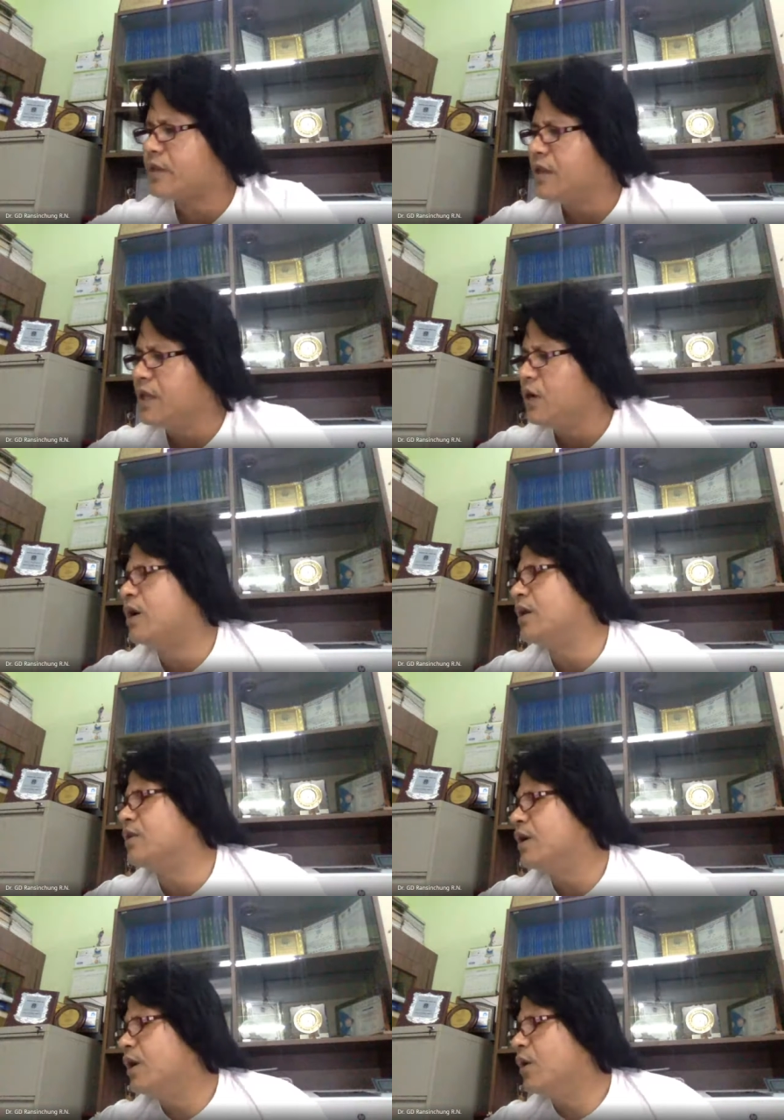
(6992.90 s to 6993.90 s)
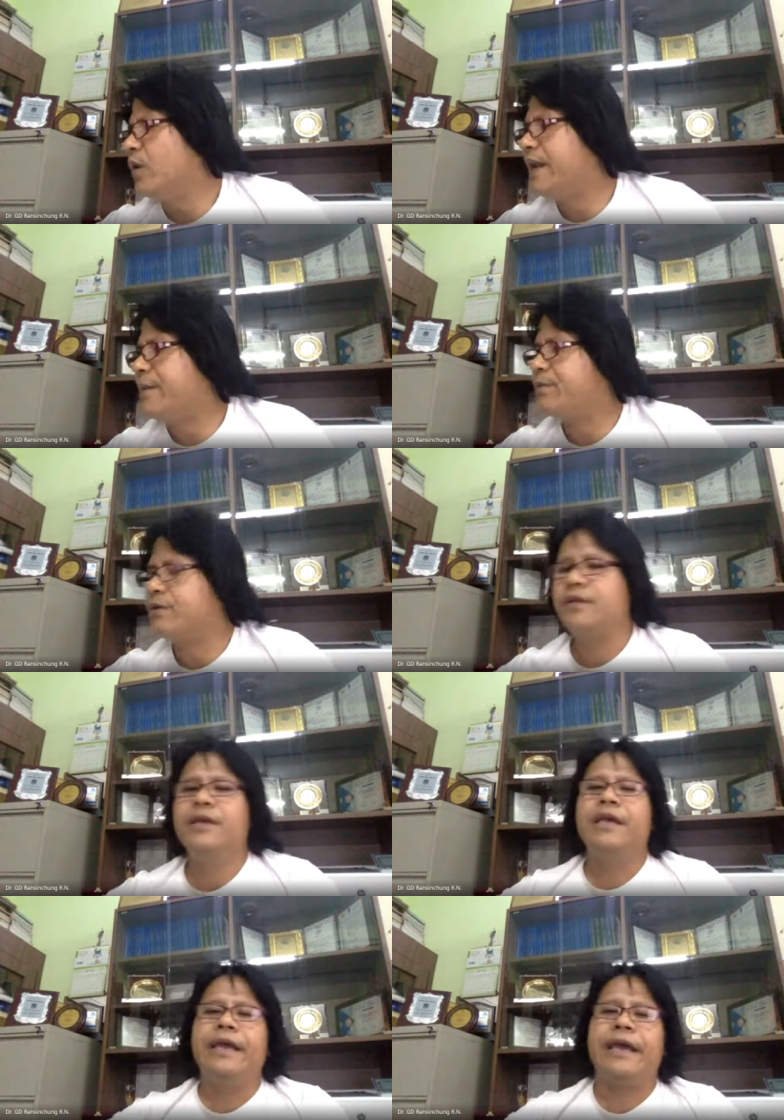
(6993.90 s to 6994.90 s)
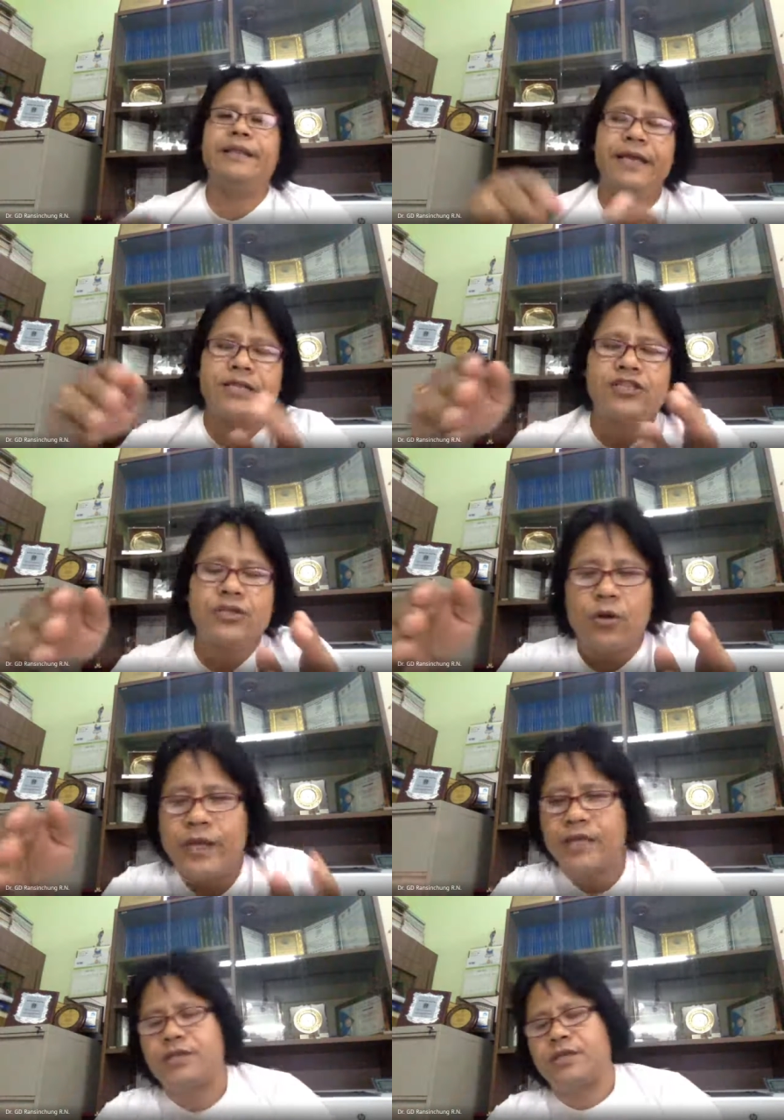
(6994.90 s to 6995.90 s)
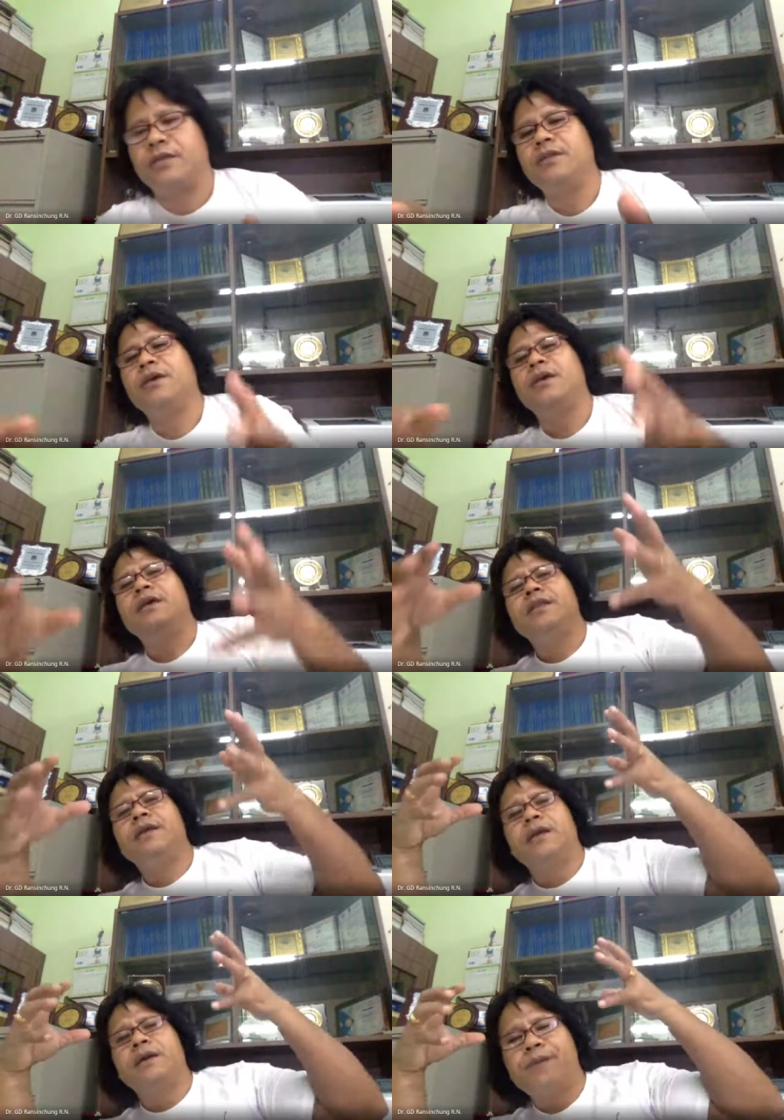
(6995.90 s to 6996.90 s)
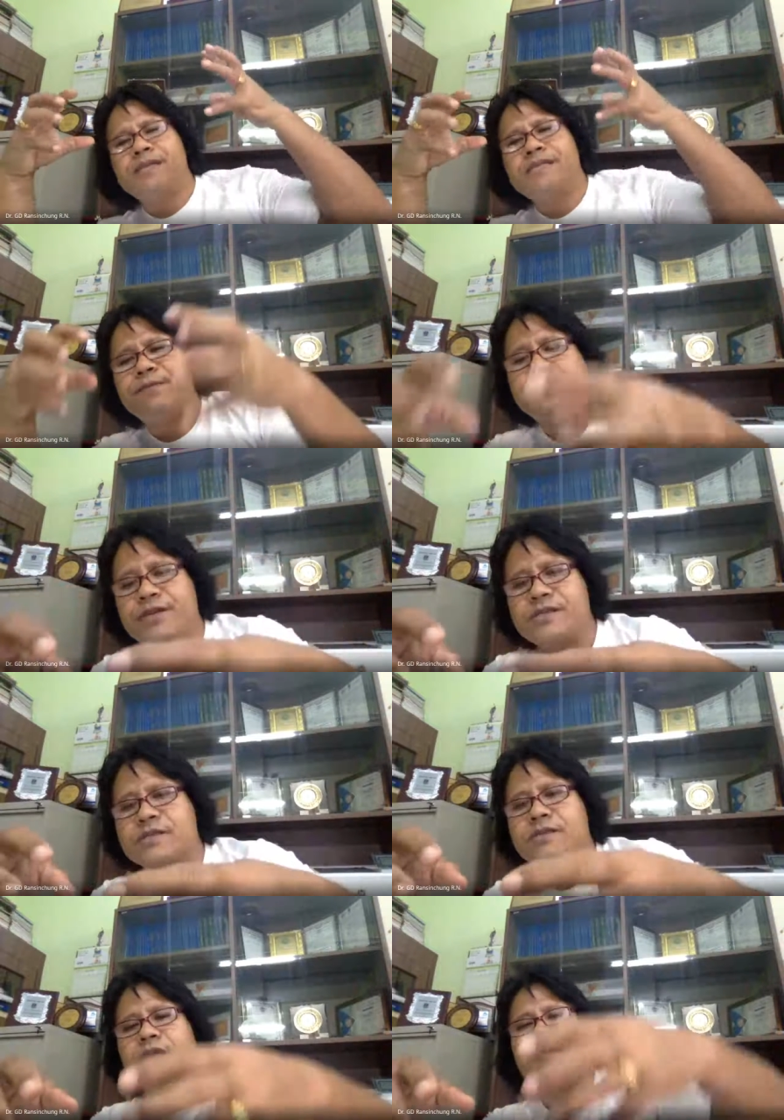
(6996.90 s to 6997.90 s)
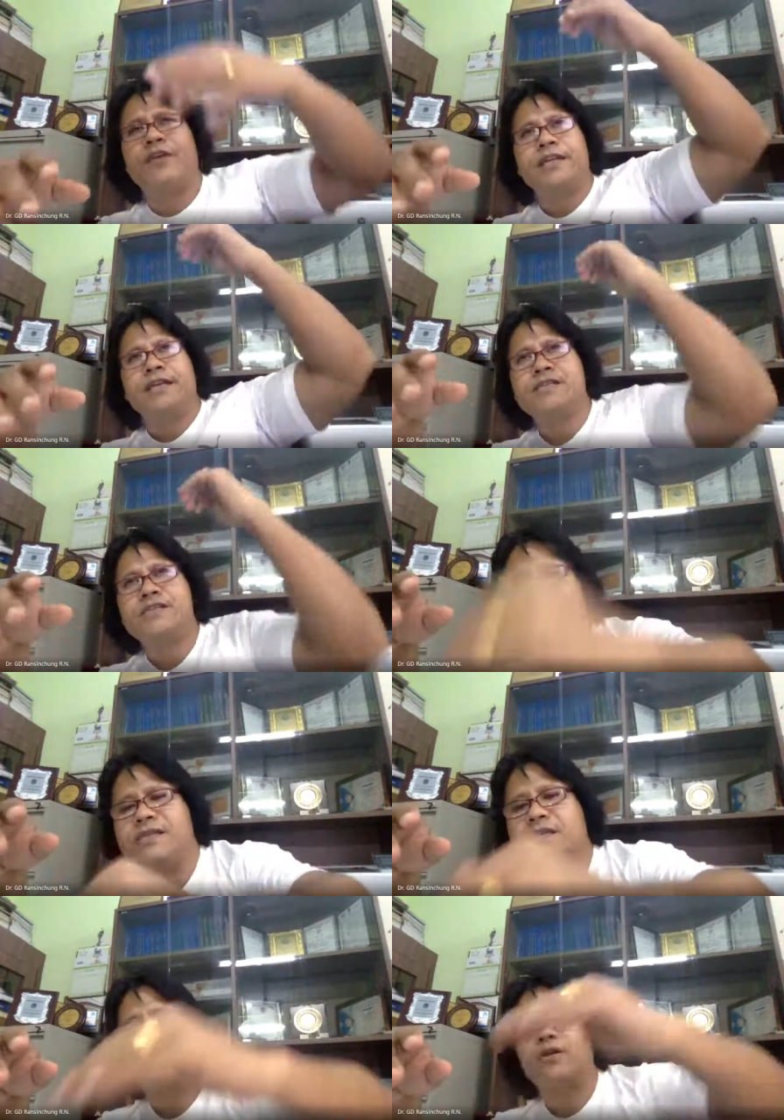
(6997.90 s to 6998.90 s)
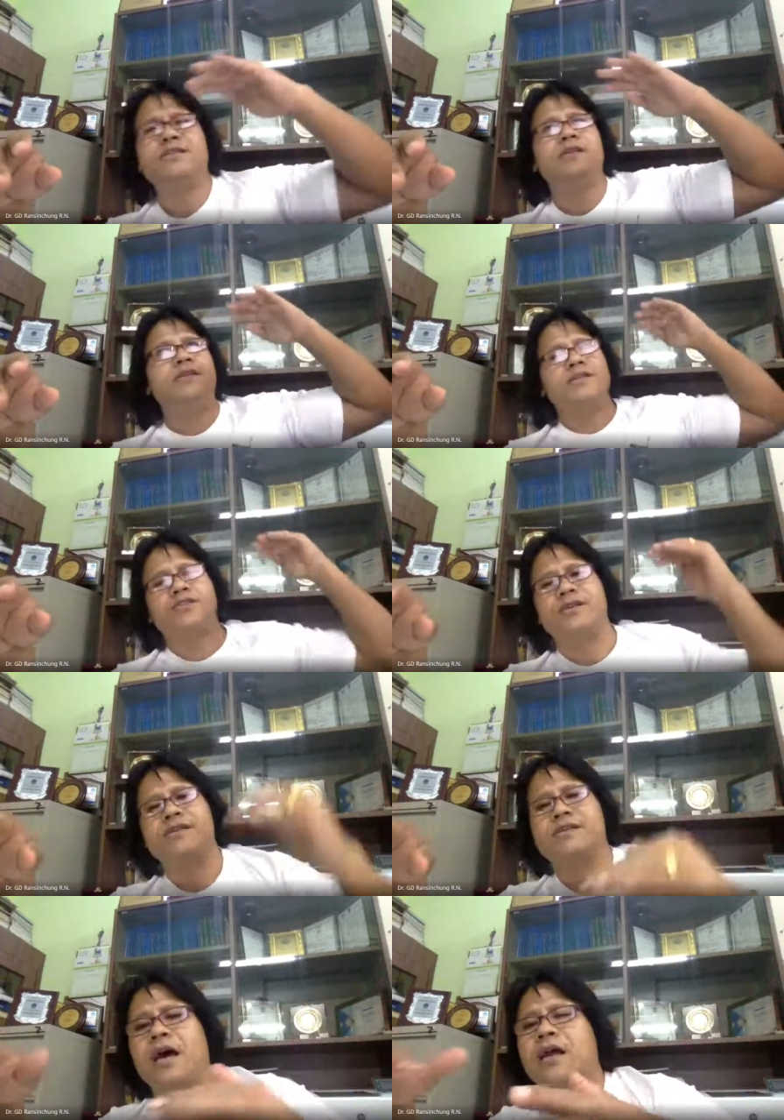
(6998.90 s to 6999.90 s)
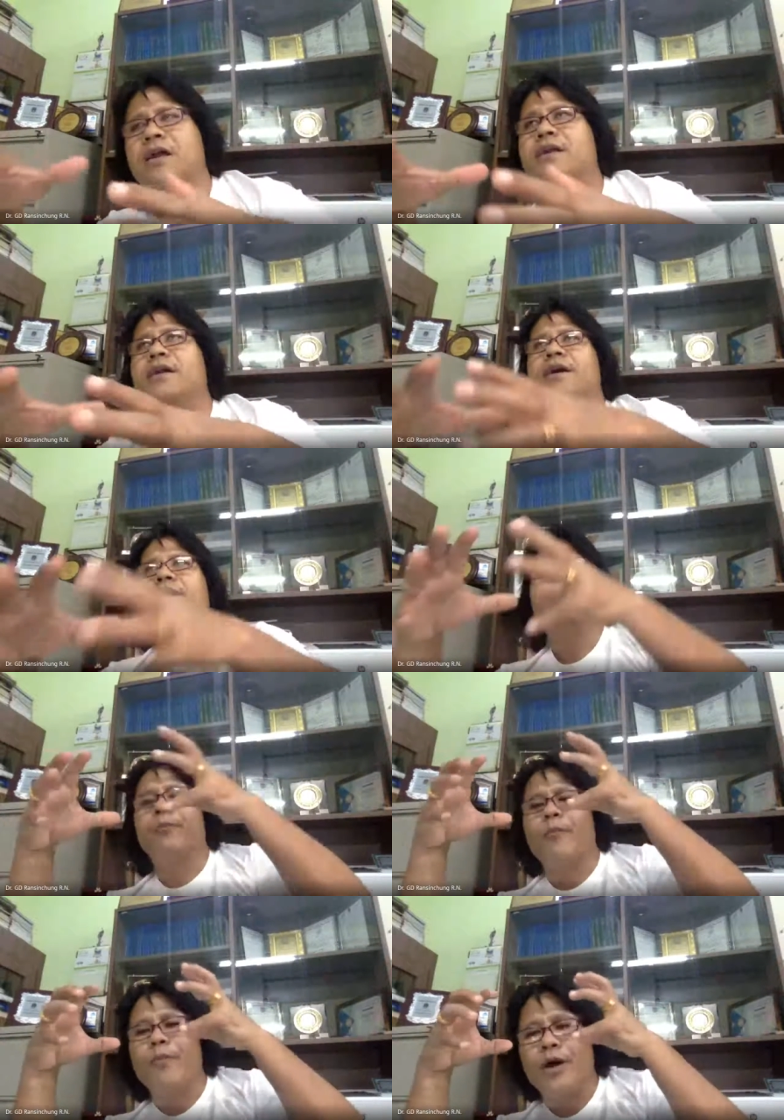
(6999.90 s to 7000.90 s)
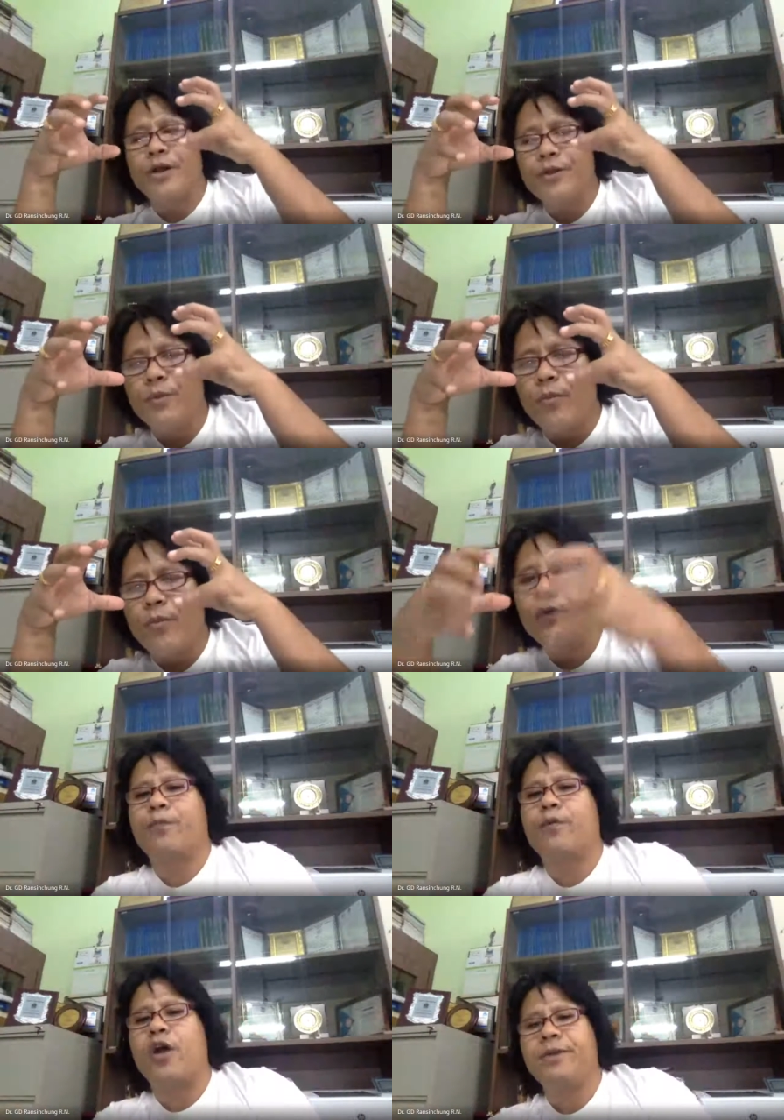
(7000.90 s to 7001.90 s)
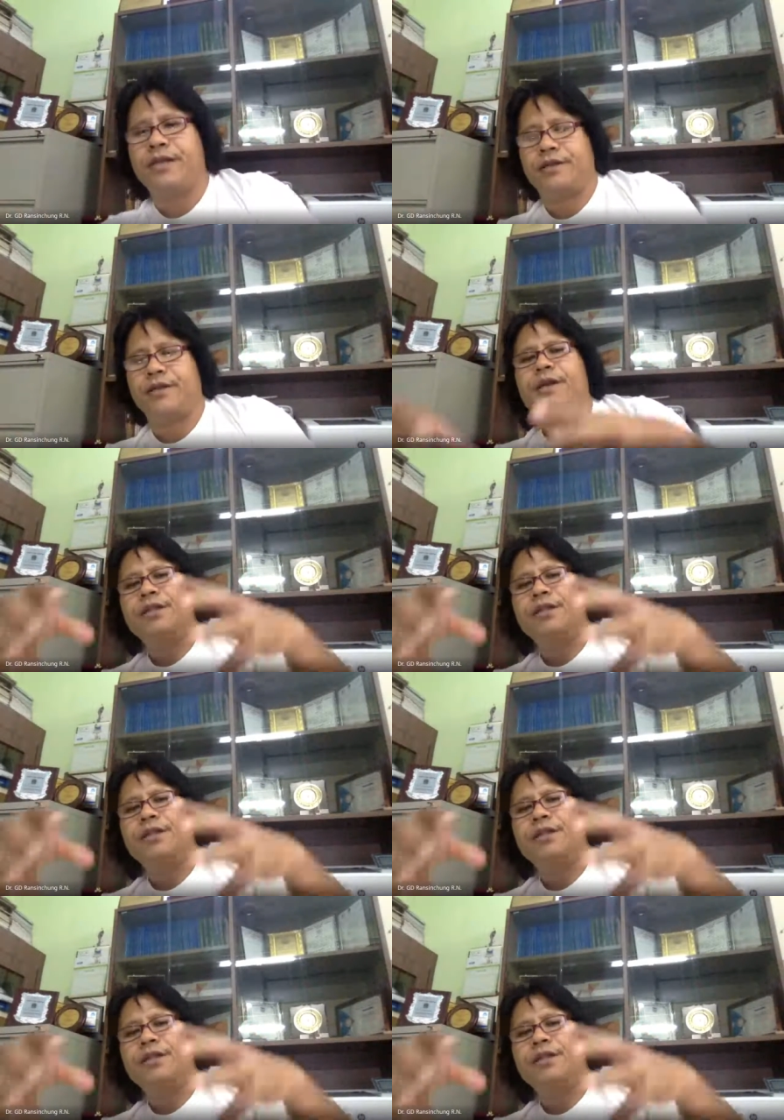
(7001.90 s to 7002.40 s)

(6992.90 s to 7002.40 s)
Now, what happened at that location? The compressive stress, vertical stress, horizontal stress are, more prominent.